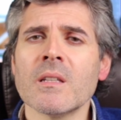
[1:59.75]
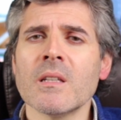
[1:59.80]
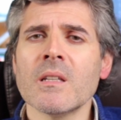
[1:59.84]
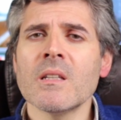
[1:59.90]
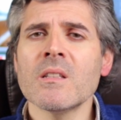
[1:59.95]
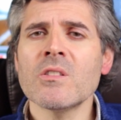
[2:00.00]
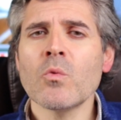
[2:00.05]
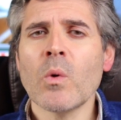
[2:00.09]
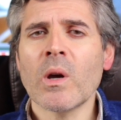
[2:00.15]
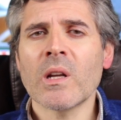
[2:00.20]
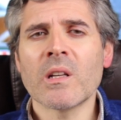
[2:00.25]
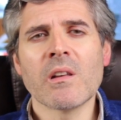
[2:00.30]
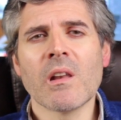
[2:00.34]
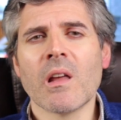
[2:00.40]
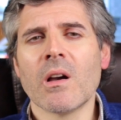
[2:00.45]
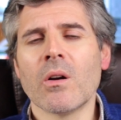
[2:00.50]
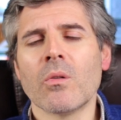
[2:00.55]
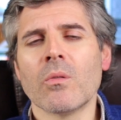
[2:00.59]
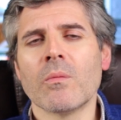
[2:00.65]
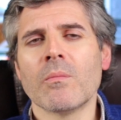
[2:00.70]
is quite
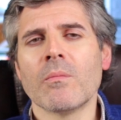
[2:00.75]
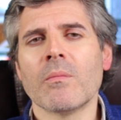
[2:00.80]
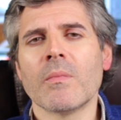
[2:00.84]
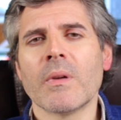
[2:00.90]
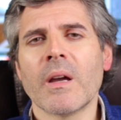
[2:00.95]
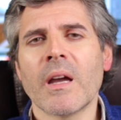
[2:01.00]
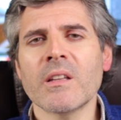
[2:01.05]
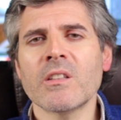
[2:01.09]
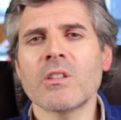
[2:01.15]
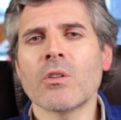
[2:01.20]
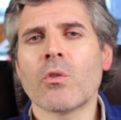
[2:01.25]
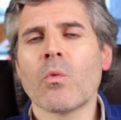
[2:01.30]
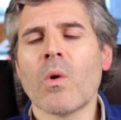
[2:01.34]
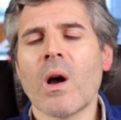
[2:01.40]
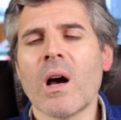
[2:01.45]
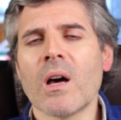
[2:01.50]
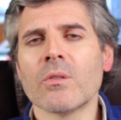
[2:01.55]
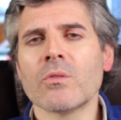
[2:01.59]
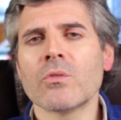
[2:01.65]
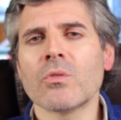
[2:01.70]
low, at
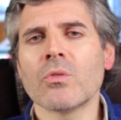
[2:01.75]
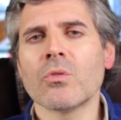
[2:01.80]
around